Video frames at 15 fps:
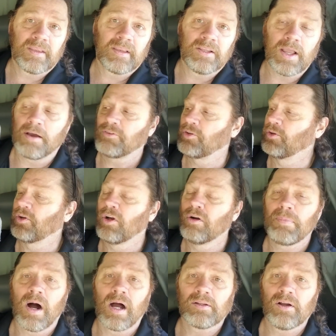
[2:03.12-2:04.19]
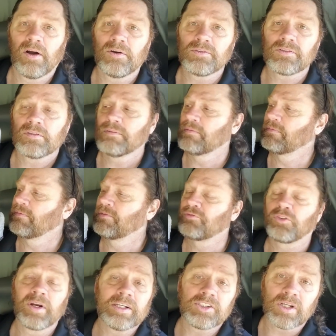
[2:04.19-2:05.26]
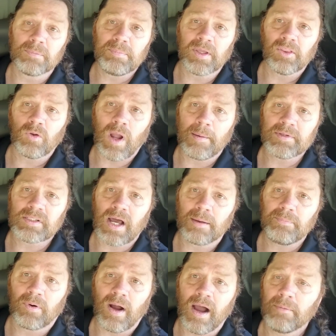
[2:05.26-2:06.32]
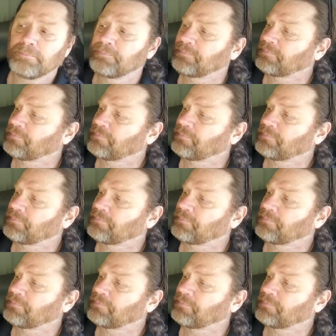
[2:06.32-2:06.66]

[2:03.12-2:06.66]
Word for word: You have two coupon codes, free shipping through Amazon Prime,